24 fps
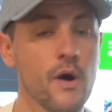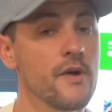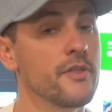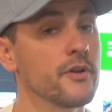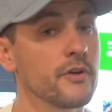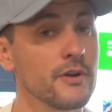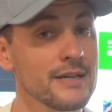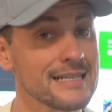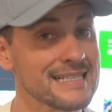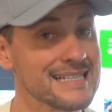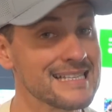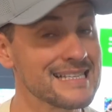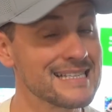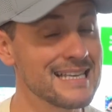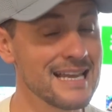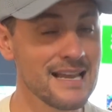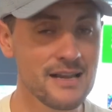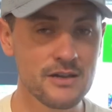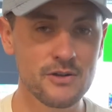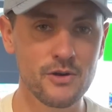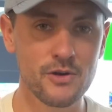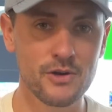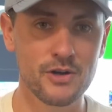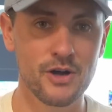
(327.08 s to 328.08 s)
Whether it's
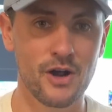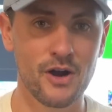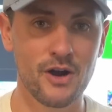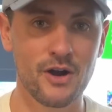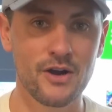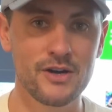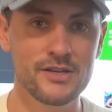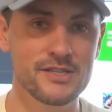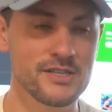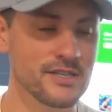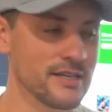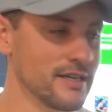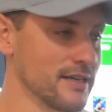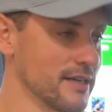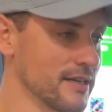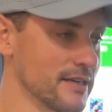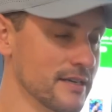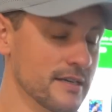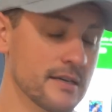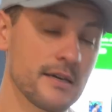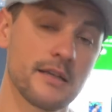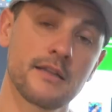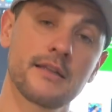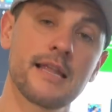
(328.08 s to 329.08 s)
single cards,
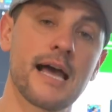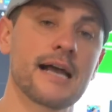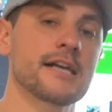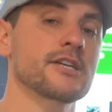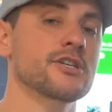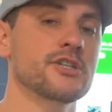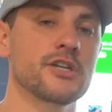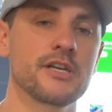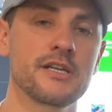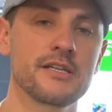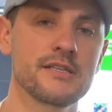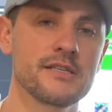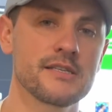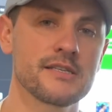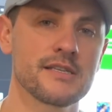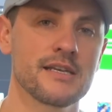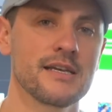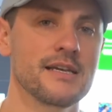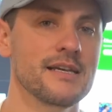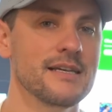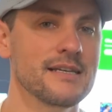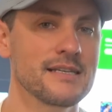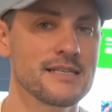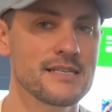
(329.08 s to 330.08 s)

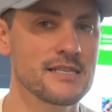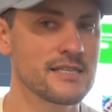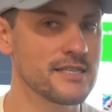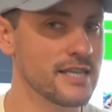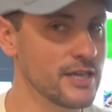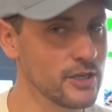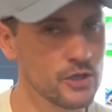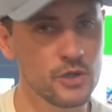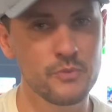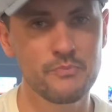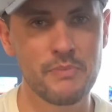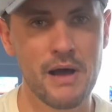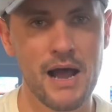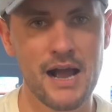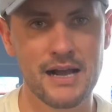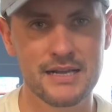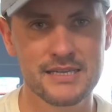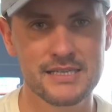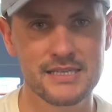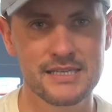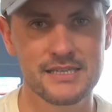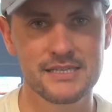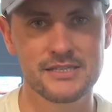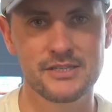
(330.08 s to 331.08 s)
collections, sealed
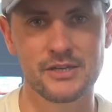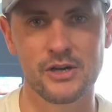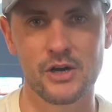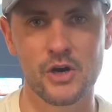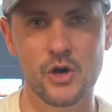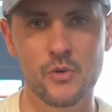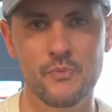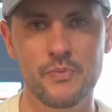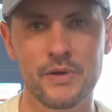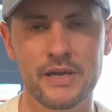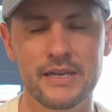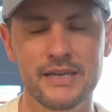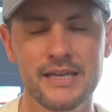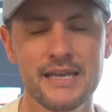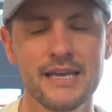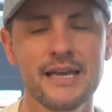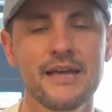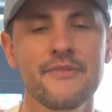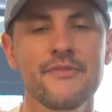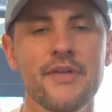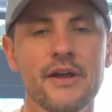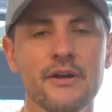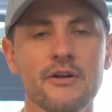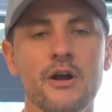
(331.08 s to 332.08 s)
boxes to open,
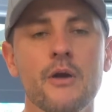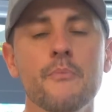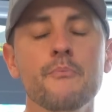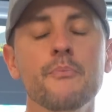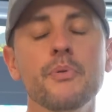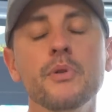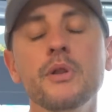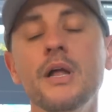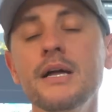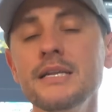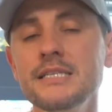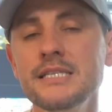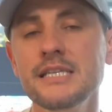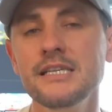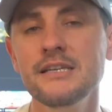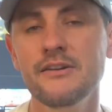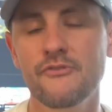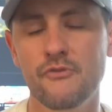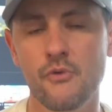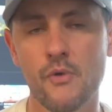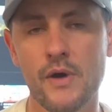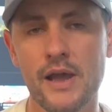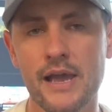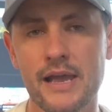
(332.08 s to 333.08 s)
there are plenty
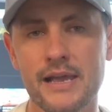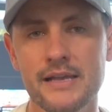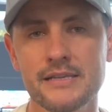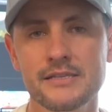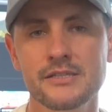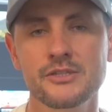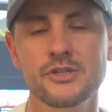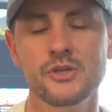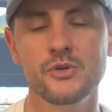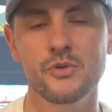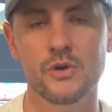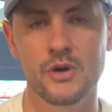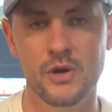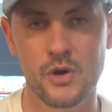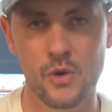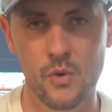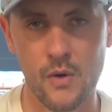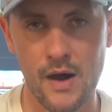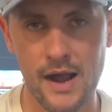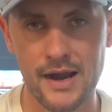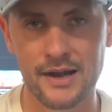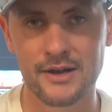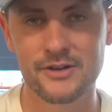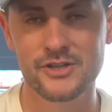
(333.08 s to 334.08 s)
of ways to
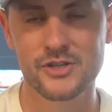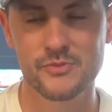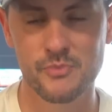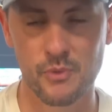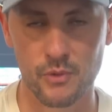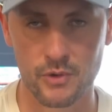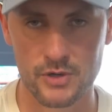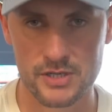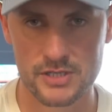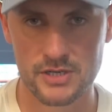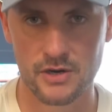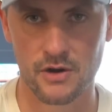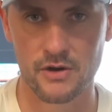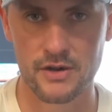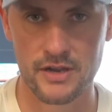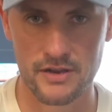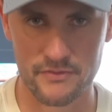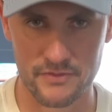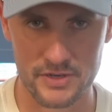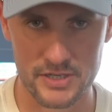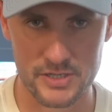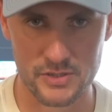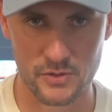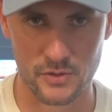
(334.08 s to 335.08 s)
acquire sports card
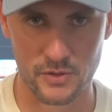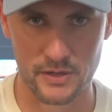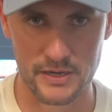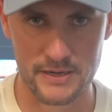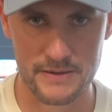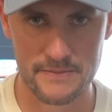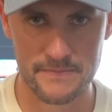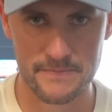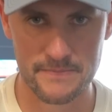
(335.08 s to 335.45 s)
inventory.